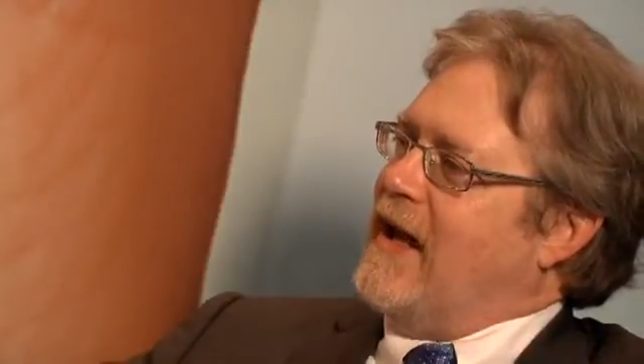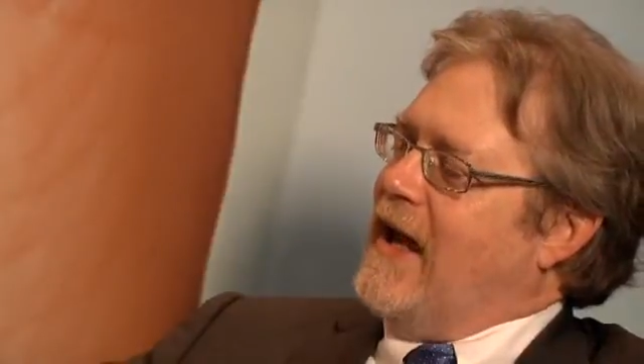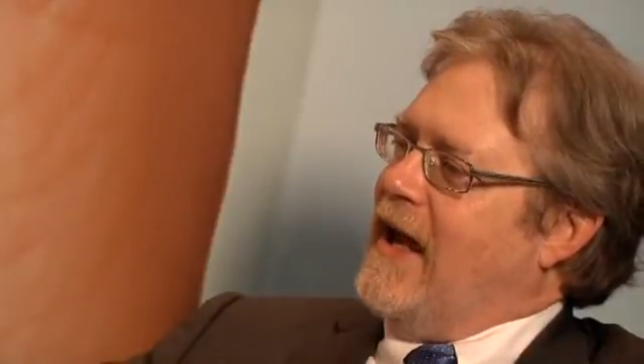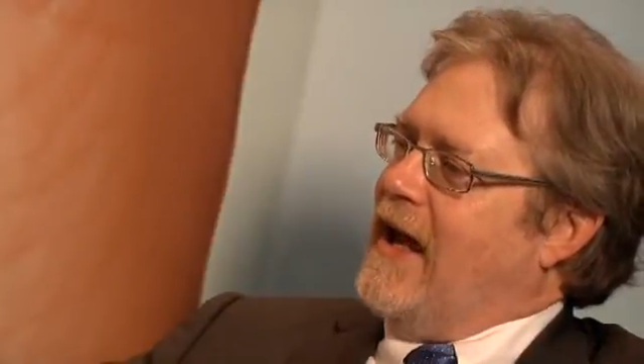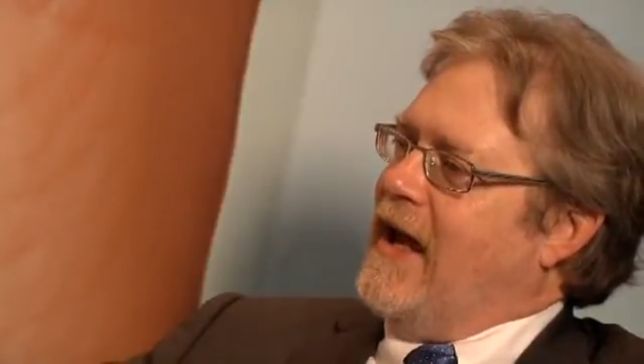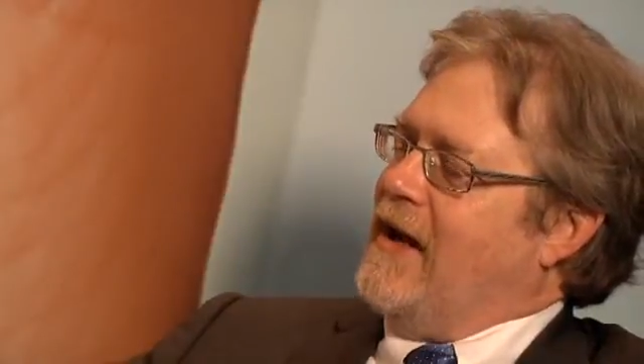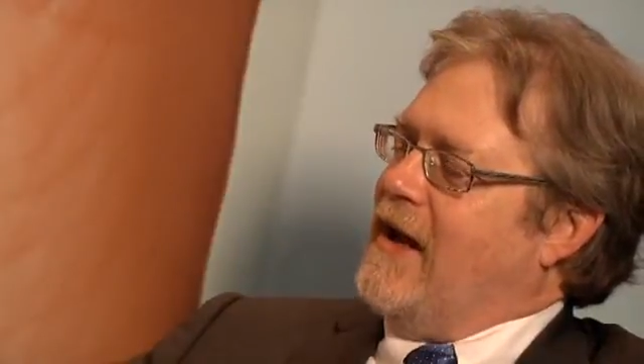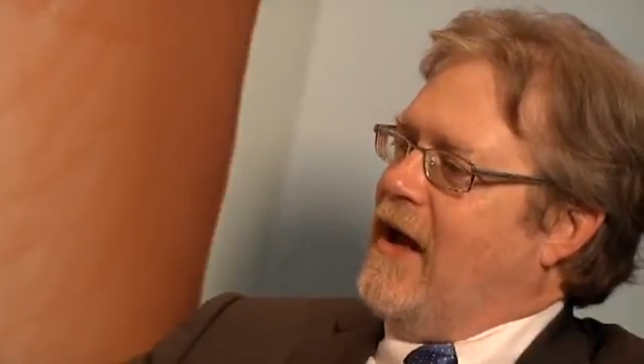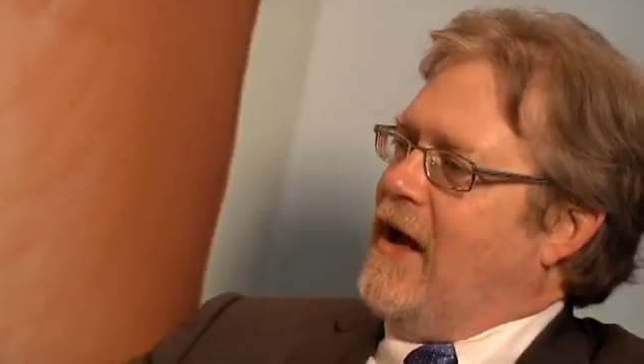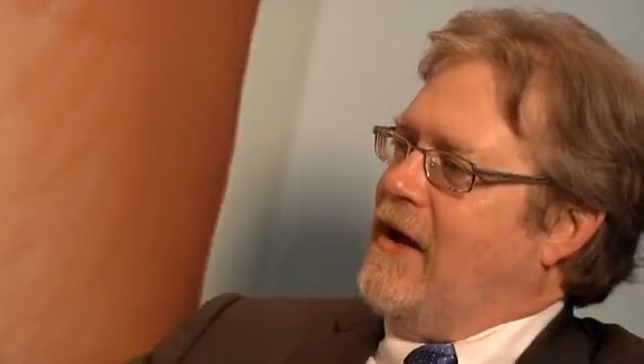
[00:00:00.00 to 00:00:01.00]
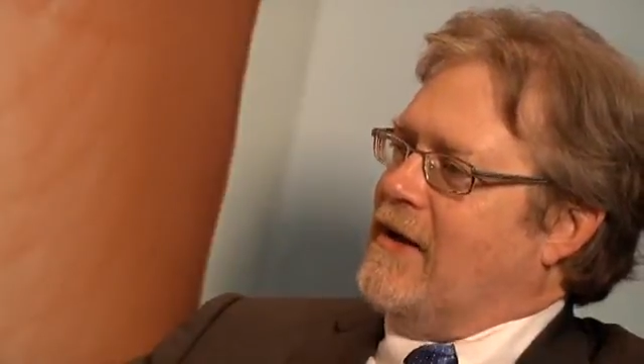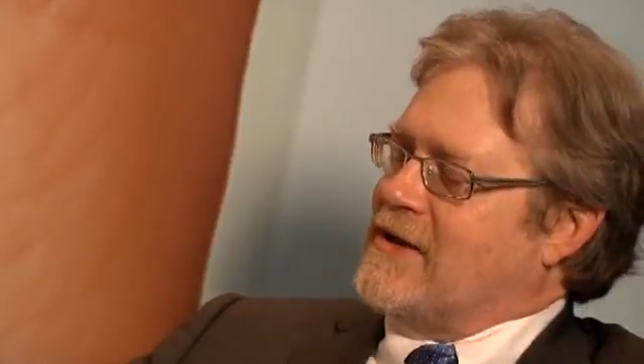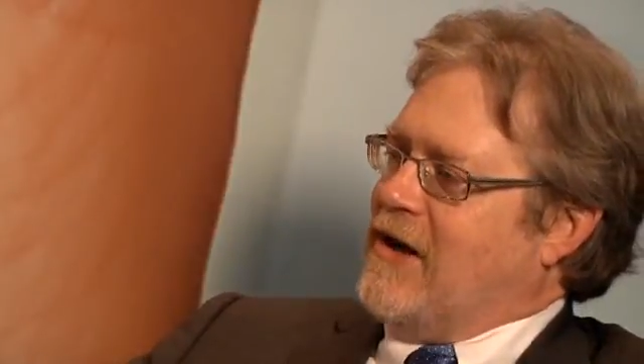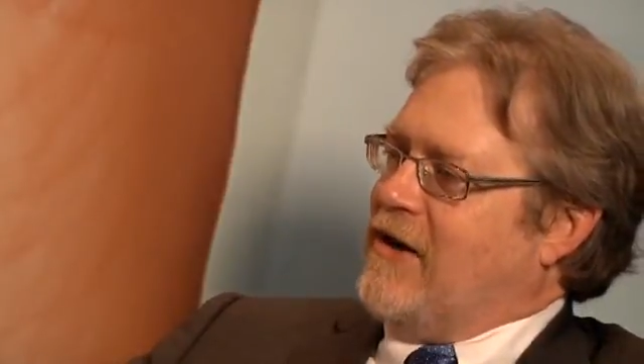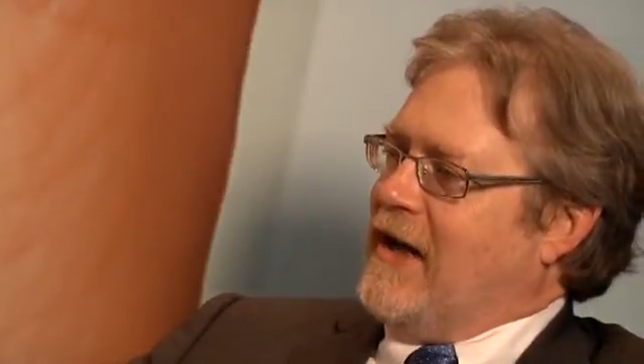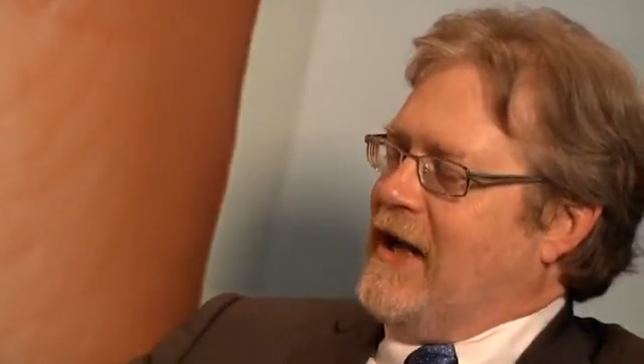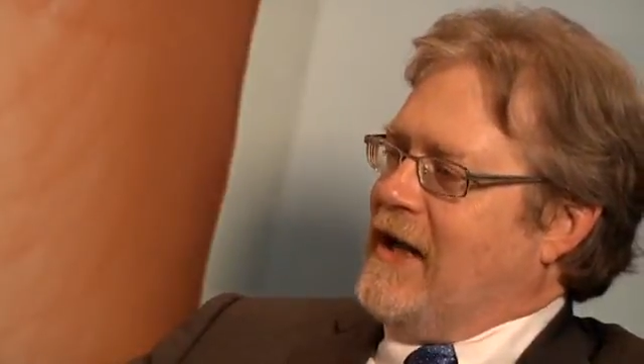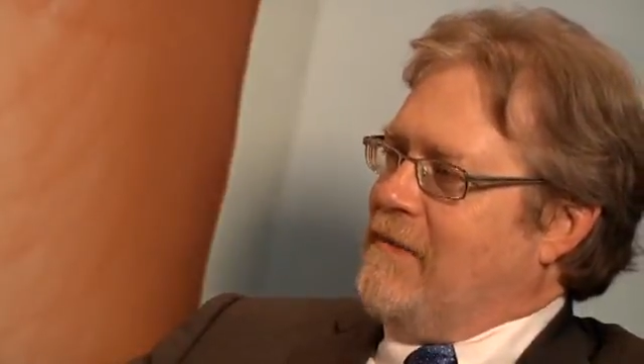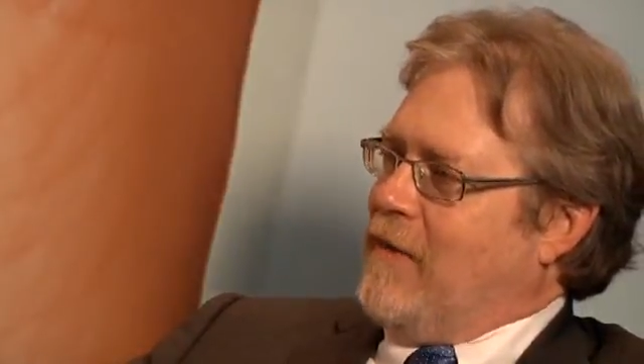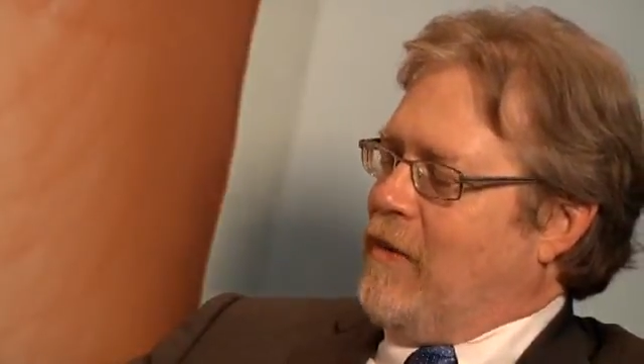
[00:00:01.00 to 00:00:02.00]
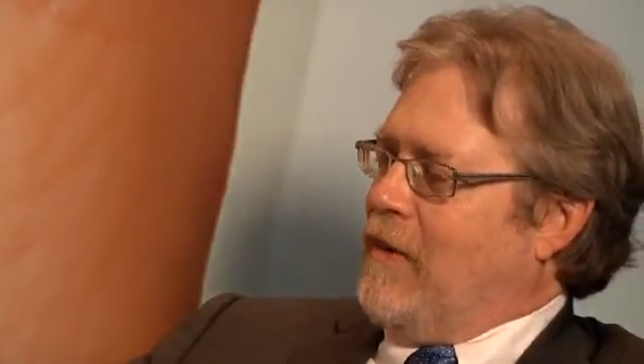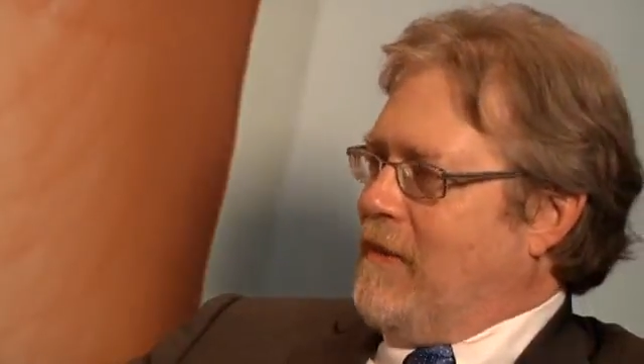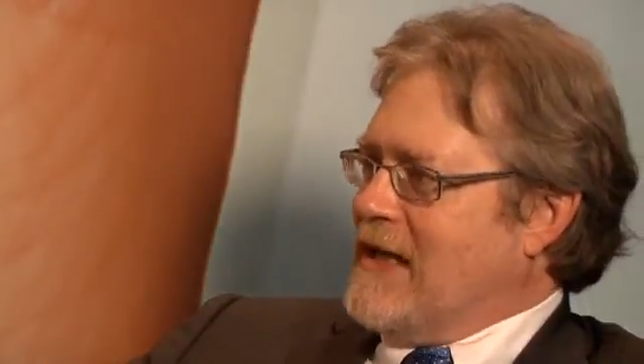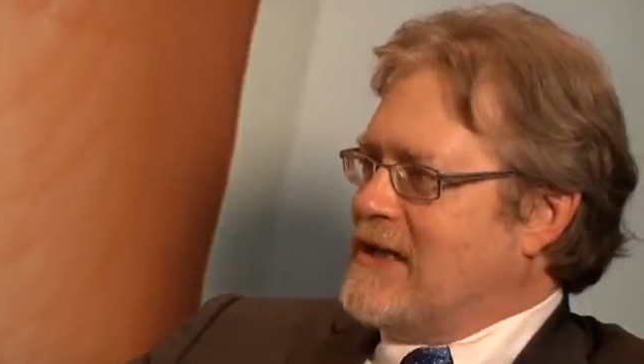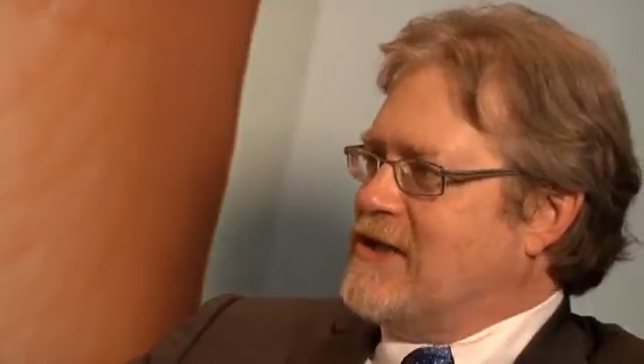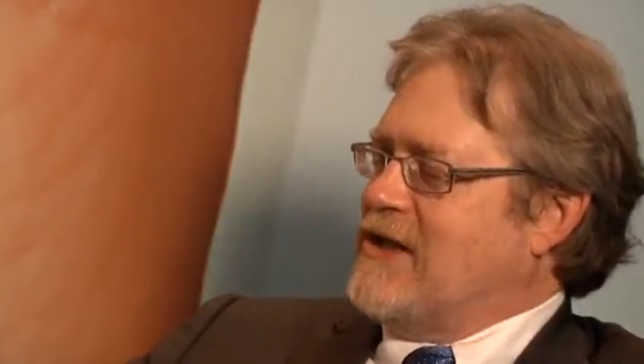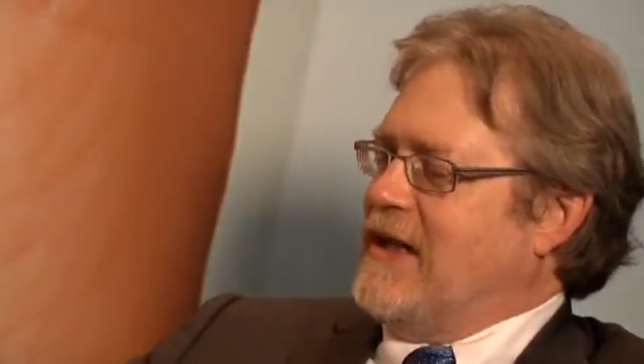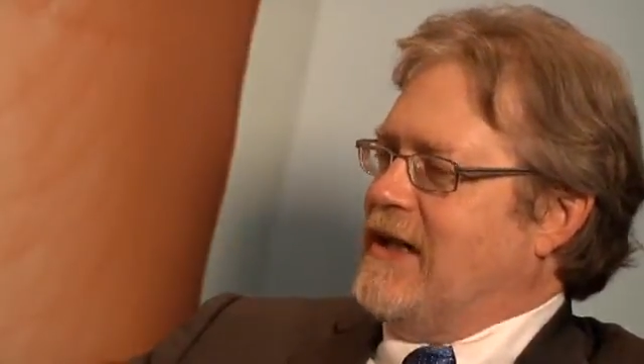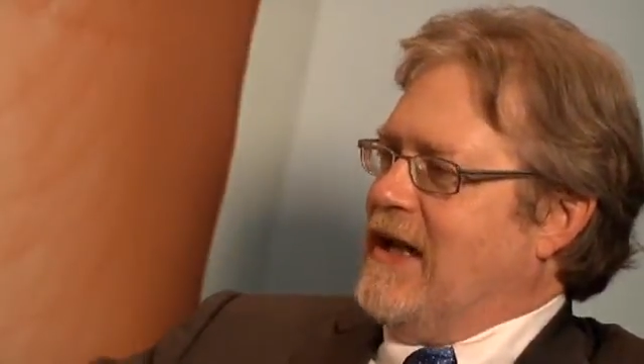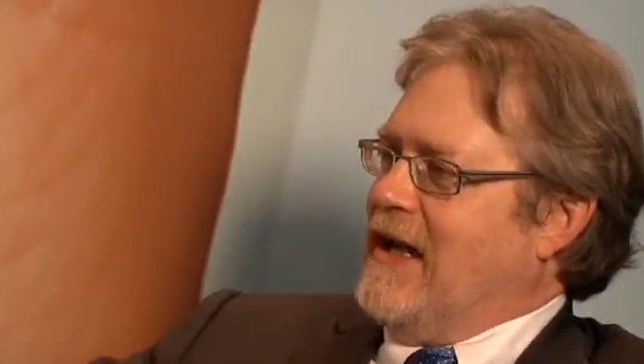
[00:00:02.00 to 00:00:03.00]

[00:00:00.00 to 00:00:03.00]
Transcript: and certainly mobile messaging